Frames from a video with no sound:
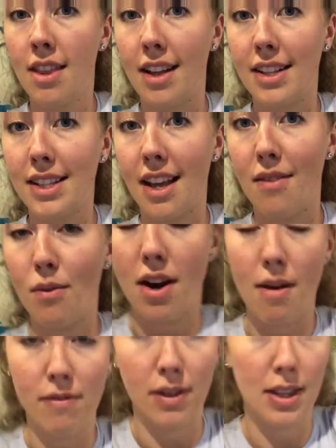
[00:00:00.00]
That's kind of where
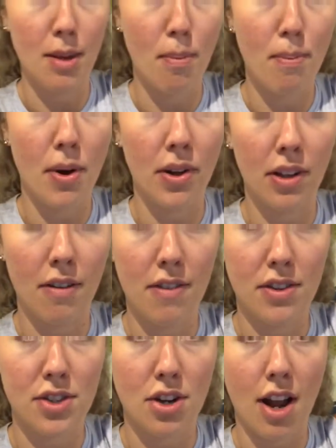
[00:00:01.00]
I'm feeling the bulk of
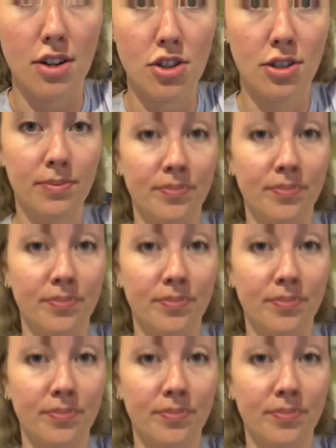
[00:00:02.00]
the stretch.